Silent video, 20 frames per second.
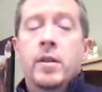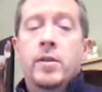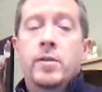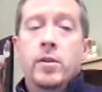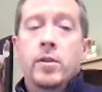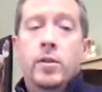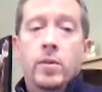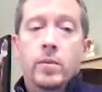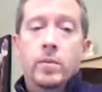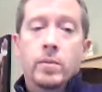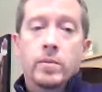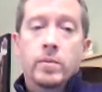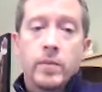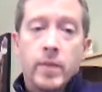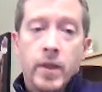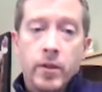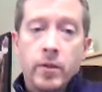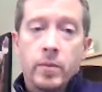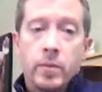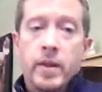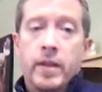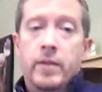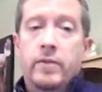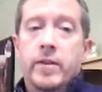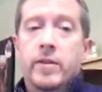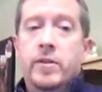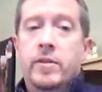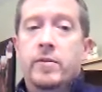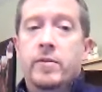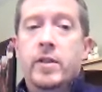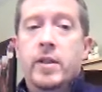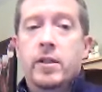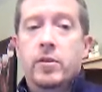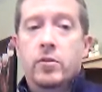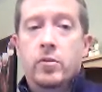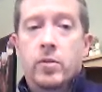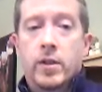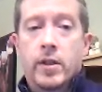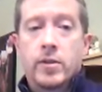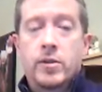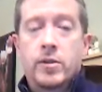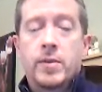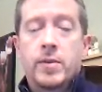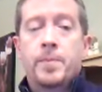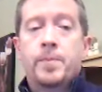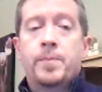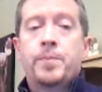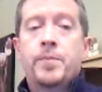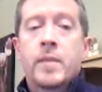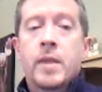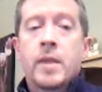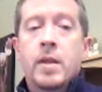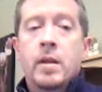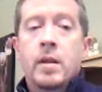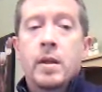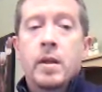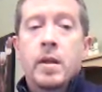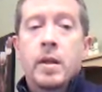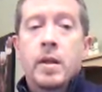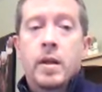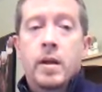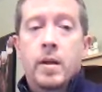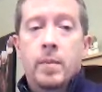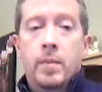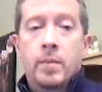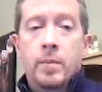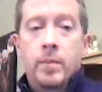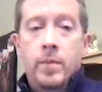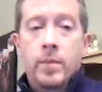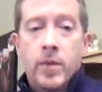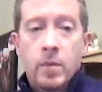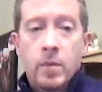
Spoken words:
So, other benefits of a gun trust. Probably